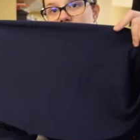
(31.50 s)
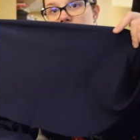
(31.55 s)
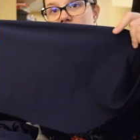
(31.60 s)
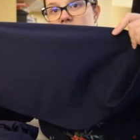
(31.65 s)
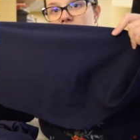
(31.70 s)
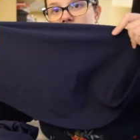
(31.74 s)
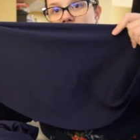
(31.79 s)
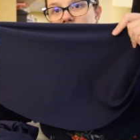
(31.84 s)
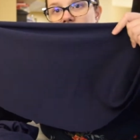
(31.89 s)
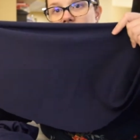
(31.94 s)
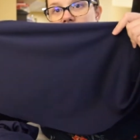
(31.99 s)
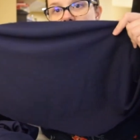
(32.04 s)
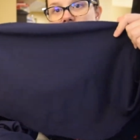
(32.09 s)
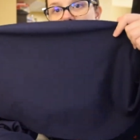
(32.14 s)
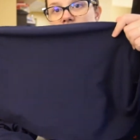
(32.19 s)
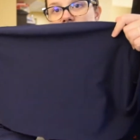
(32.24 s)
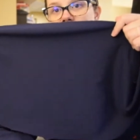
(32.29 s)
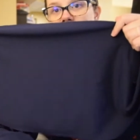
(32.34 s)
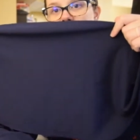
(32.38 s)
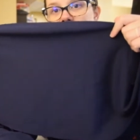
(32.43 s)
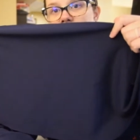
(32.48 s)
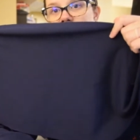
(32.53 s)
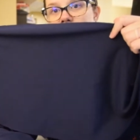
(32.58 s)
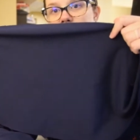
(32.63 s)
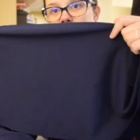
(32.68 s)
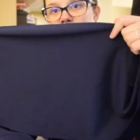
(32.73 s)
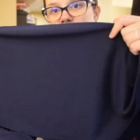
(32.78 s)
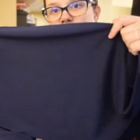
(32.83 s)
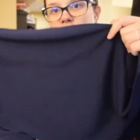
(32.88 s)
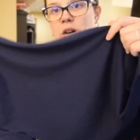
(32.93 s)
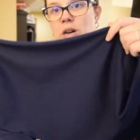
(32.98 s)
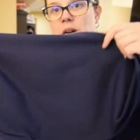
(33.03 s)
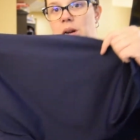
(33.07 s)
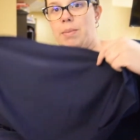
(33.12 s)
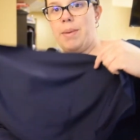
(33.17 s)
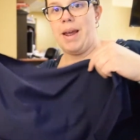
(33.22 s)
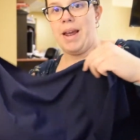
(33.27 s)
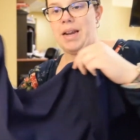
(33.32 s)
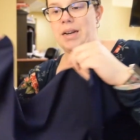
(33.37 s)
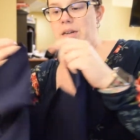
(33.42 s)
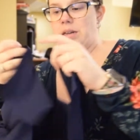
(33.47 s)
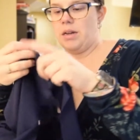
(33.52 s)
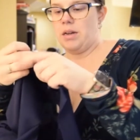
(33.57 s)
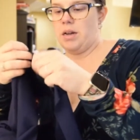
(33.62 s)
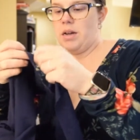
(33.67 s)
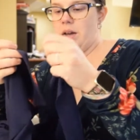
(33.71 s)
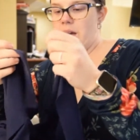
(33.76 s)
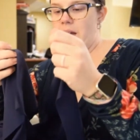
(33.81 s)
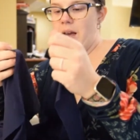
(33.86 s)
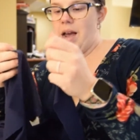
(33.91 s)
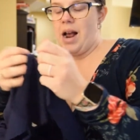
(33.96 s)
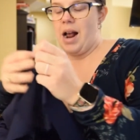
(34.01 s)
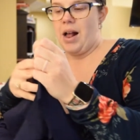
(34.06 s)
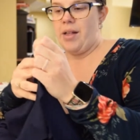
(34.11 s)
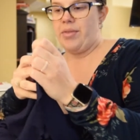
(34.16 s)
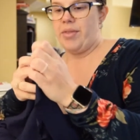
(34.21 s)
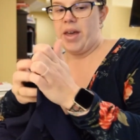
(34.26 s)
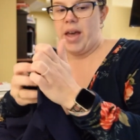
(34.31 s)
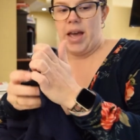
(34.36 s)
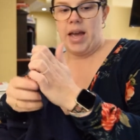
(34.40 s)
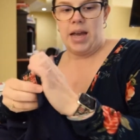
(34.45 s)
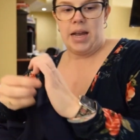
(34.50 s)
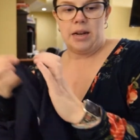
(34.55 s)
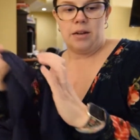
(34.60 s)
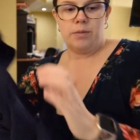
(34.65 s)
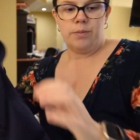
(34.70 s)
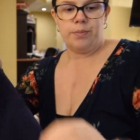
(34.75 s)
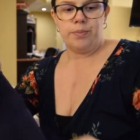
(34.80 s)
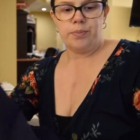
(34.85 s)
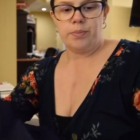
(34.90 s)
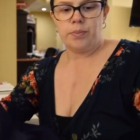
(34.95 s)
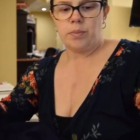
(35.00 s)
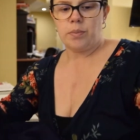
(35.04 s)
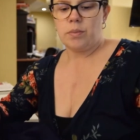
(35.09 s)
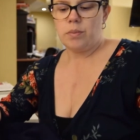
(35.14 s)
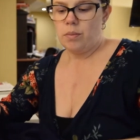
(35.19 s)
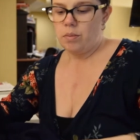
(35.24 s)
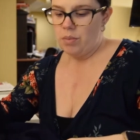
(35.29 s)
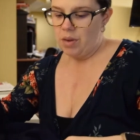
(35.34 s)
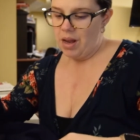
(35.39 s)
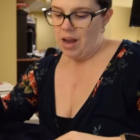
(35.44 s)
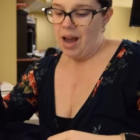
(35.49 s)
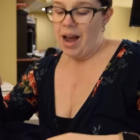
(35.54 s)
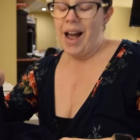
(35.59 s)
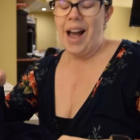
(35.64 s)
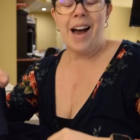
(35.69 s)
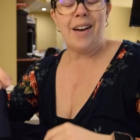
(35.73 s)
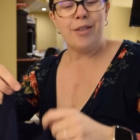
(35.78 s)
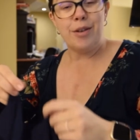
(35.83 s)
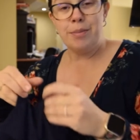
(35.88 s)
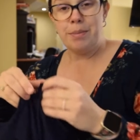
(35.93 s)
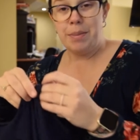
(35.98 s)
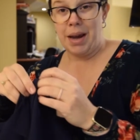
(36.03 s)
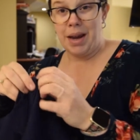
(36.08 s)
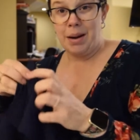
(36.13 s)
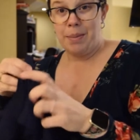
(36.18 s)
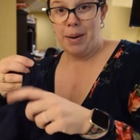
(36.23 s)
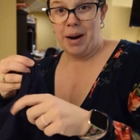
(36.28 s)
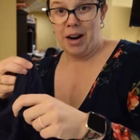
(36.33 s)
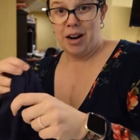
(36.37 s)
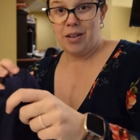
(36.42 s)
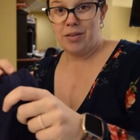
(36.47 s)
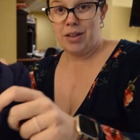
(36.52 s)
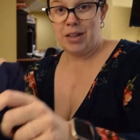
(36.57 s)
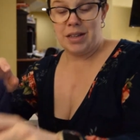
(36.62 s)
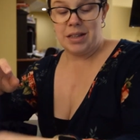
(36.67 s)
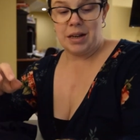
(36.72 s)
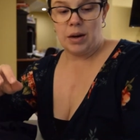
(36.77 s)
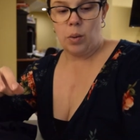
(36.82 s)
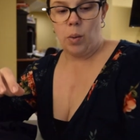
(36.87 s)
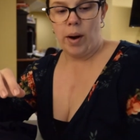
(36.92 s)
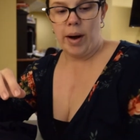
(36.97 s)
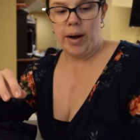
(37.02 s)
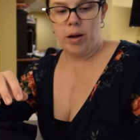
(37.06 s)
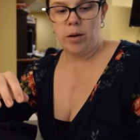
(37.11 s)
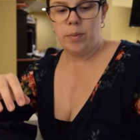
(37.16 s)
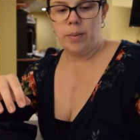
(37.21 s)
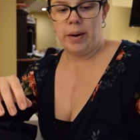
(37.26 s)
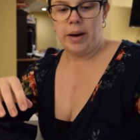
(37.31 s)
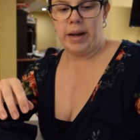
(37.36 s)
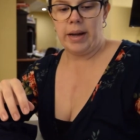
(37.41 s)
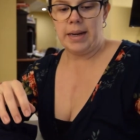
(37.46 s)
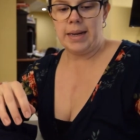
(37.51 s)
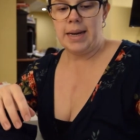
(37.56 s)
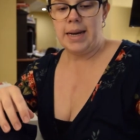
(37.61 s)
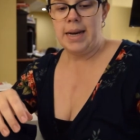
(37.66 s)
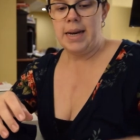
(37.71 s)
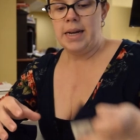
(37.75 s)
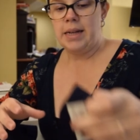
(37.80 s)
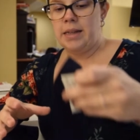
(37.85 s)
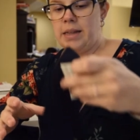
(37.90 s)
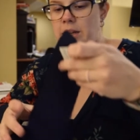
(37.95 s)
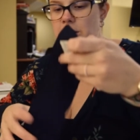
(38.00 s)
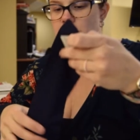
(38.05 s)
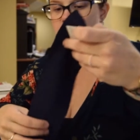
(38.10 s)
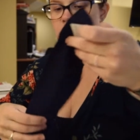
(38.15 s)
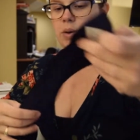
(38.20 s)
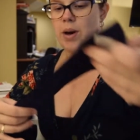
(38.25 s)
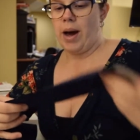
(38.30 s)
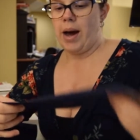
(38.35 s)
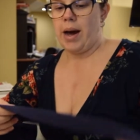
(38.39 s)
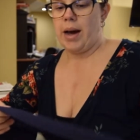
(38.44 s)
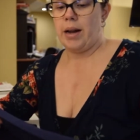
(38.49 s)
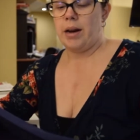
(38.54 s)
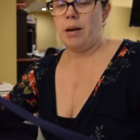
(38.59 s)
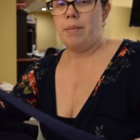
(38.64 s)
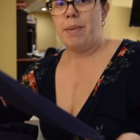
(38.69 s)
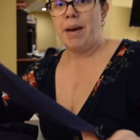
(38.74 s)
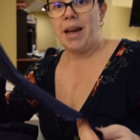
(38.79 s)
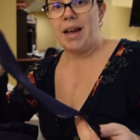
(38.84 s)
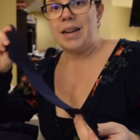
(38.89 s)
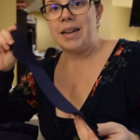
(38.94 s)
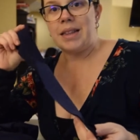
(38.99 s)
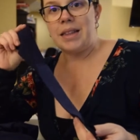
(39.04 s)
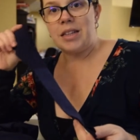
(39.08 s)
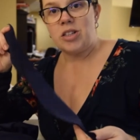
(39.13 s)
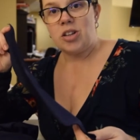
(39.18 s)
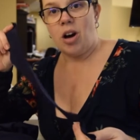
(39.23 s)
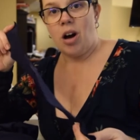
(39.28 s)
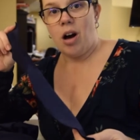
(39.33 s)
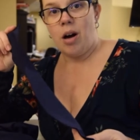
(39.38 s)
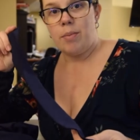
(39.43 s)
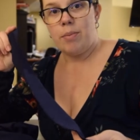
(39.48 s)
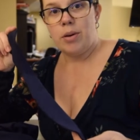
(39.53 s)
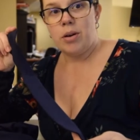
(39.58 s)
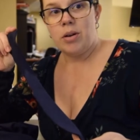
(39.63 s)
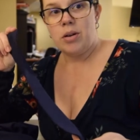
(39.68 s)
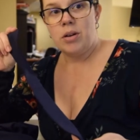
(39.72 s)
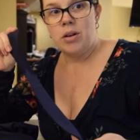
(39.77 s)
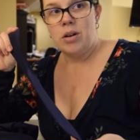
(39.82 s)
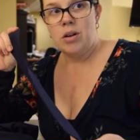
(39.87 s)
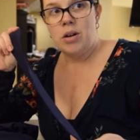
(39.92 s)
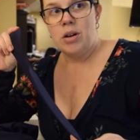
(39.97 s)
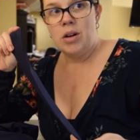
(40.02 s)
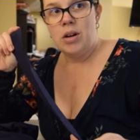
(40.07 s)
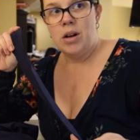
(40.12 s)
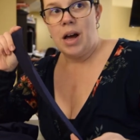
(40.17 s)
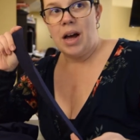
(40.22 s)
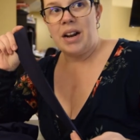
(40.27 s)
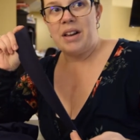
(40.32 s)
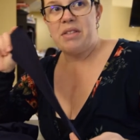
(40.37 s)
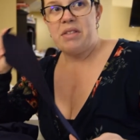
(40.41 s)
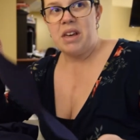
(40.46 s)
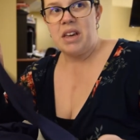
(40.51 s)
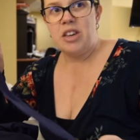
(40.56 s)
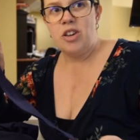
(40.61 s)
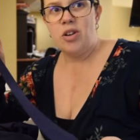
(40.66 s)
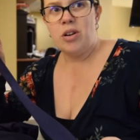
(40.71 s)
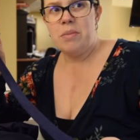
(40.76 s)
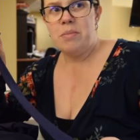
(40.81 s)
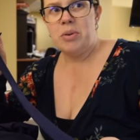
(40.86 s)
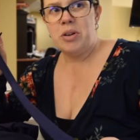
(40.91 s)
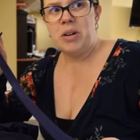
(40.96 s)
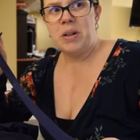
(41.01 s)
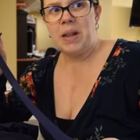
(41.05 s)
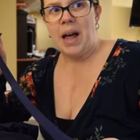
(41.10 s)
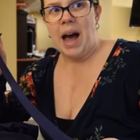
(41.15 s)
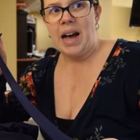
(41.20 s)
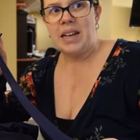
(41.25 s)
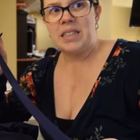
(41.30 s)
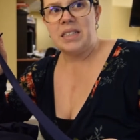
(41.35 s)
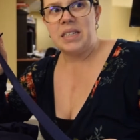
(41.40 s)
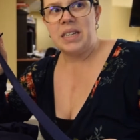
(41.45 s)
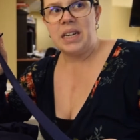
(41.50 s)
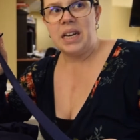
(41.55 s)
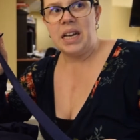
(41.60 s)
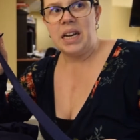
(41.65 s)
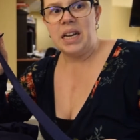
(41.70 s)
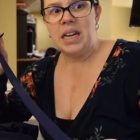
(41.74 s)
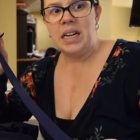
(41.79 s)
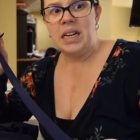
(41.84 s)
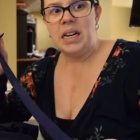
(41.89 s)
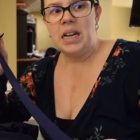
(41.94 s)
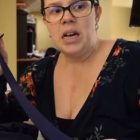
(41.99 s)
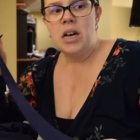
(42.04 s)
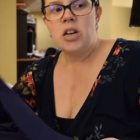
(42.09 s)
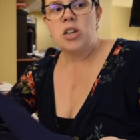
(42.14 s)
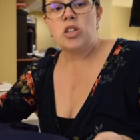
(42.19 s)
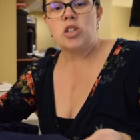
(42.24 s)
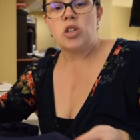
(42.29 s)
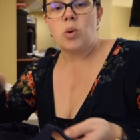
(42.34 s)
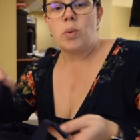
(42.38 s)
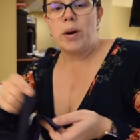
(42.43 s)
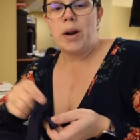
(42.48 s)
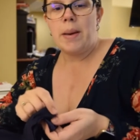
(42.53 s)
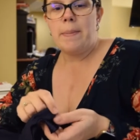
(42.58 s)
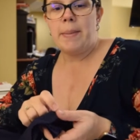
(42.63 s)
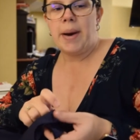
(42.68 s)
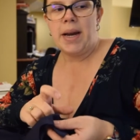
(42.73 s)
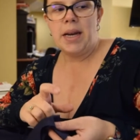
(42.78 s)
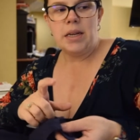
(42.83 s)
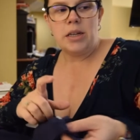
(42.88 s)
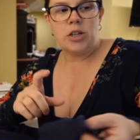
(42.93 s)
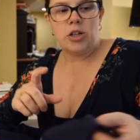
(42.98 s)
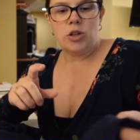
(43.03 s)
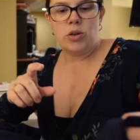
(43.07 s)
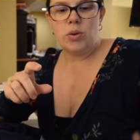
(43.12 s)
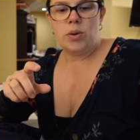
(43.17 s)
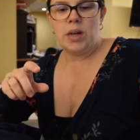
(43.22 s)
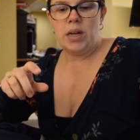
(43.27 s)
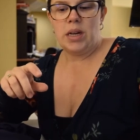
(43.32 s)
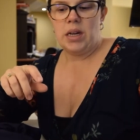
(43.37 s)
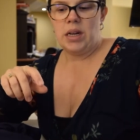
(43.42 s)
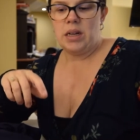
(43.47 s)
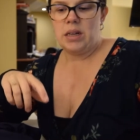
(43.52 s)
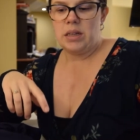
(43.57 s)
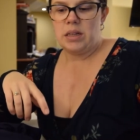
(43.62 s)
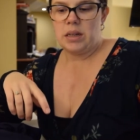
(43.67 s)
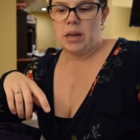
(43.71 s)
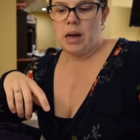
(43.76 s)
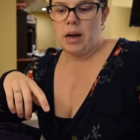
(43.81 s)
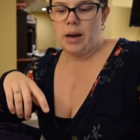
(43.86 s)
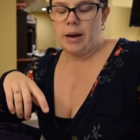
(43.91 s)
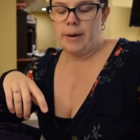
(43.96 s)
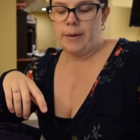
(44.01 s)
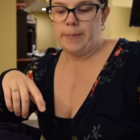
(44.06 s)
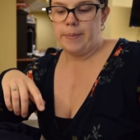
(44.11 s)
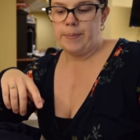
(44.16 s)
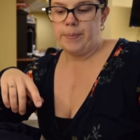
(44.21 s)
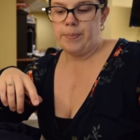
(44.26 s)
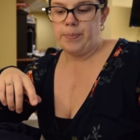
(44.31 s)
is like the maternity band, and then I haven't made a pair of these in a while, but then you add a band at the top, and I think you can put elastic in it. So what I might do is try